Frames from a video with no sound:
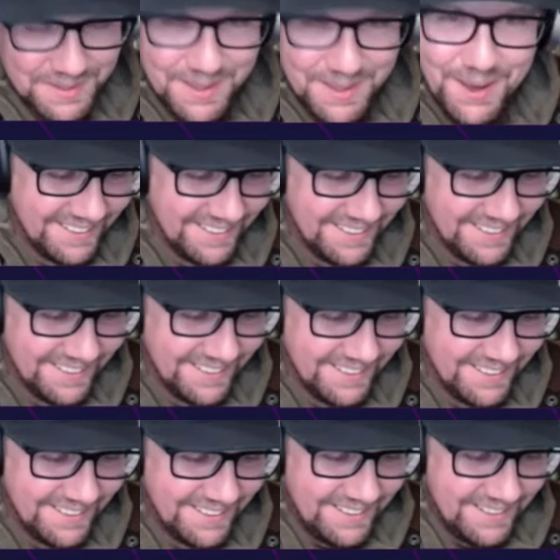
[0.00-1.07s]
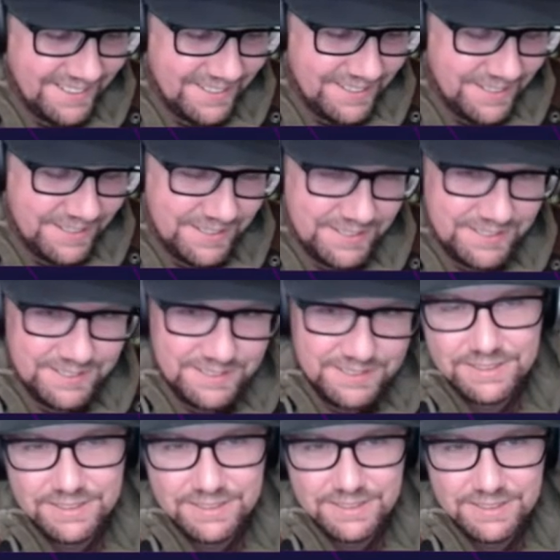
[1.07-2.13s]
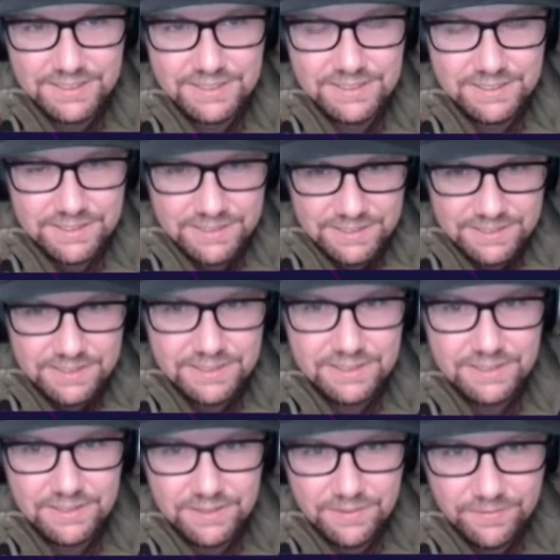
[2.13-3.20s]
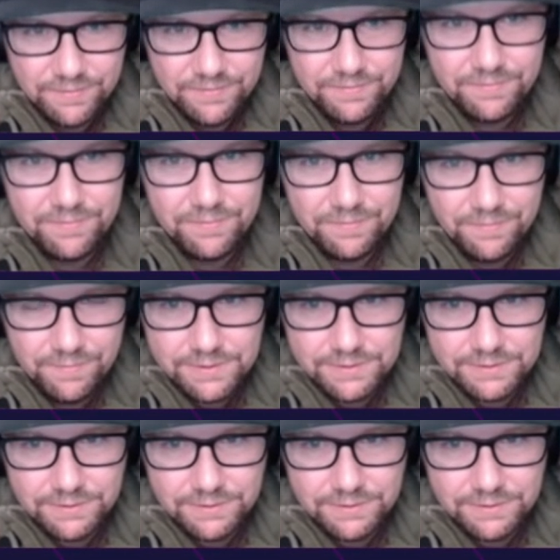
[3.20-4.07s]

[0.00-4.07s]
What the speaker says: [no speech]